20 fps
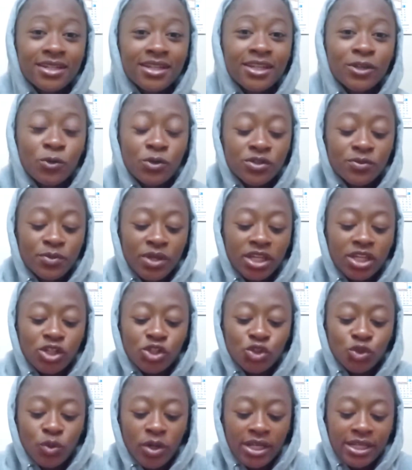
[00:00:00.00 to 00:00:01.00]
He was
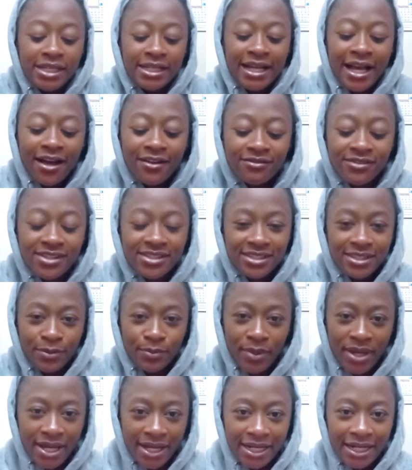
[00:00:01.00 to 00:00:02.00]
making sure he covers the
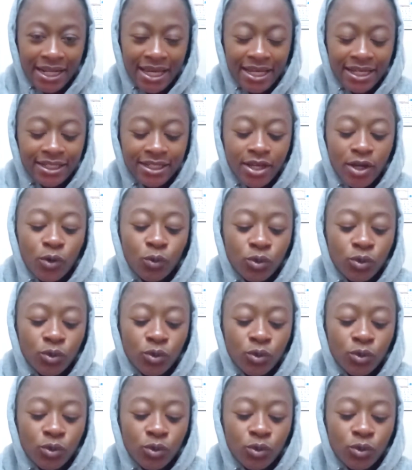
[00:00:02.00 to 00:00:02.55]
back line,